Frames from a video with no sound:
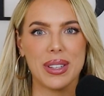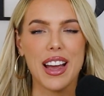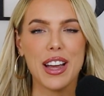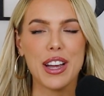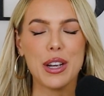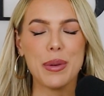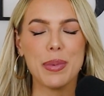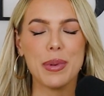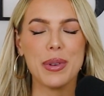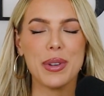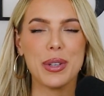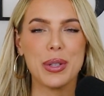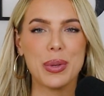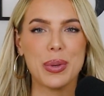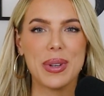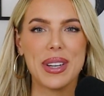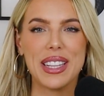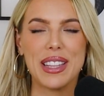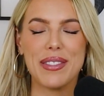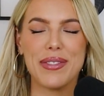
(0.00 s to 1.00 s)
I hope you
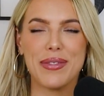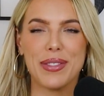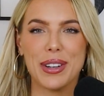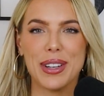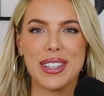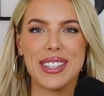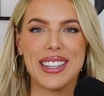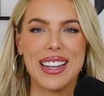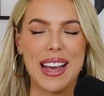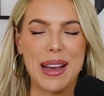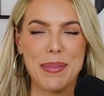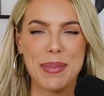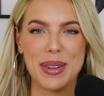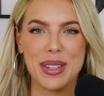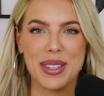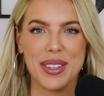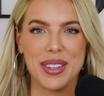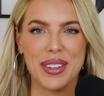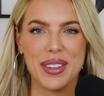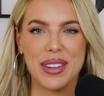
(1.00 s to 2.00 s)
enjoyed the first
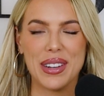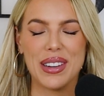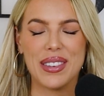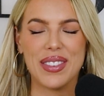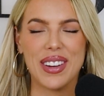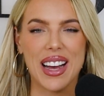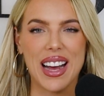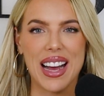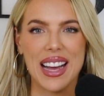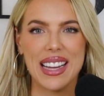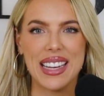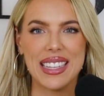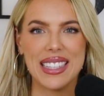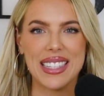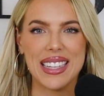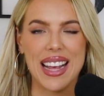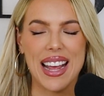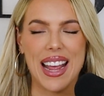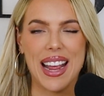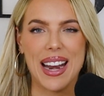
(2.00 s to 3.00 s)
episode of
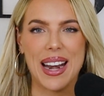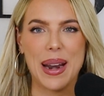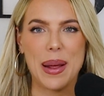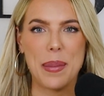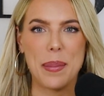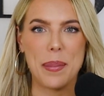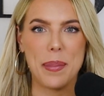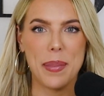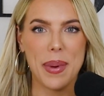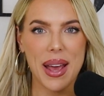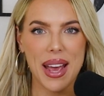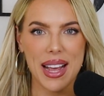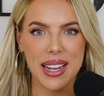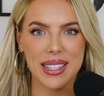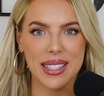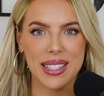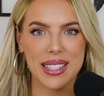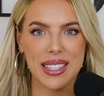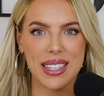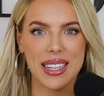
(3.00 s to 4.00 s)
Highest and
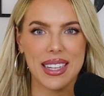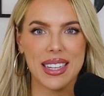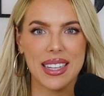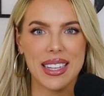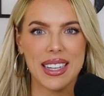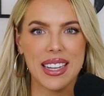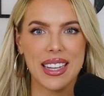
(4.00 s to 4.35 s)
Best.